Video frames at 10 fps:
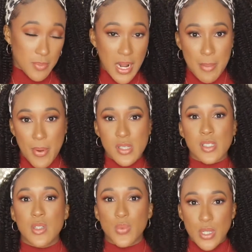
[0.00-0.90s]
but I
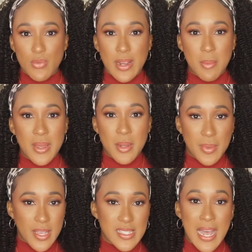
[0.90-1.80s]
personally would recommend it
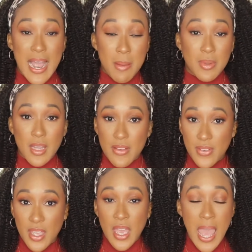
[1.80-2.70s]
because I am
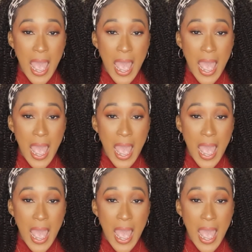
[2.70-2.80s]
loving